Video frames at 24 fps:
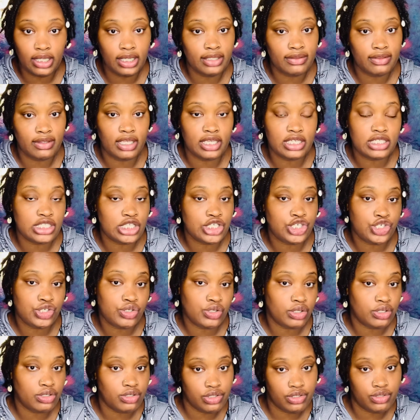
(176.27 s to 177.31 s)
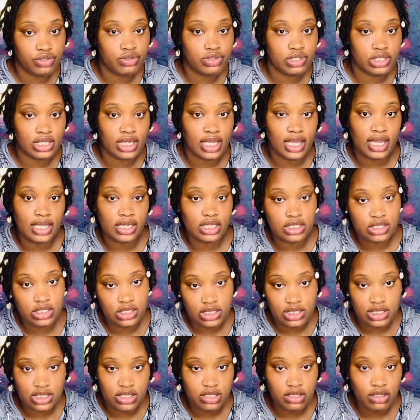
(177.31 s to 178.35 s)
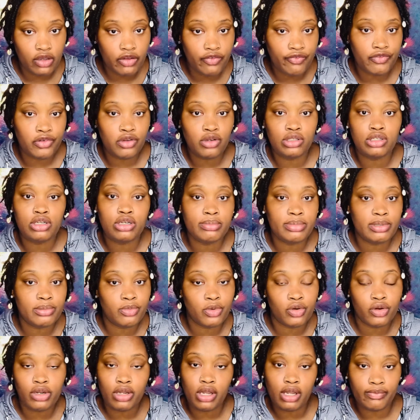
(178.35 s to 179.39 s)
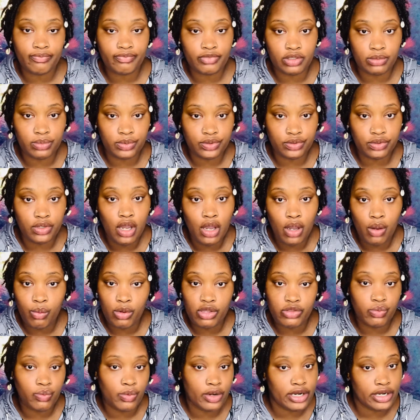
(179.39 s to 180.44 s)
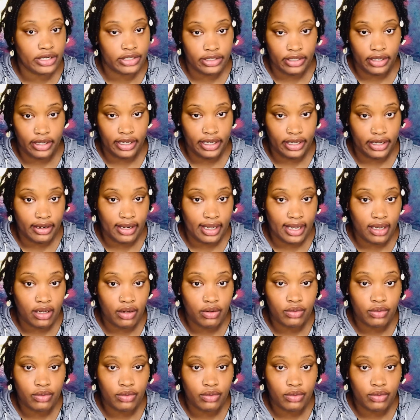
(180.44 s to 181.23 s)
and things that you can do to kind of just, feel a little bit more comfortable with wearing your hair out,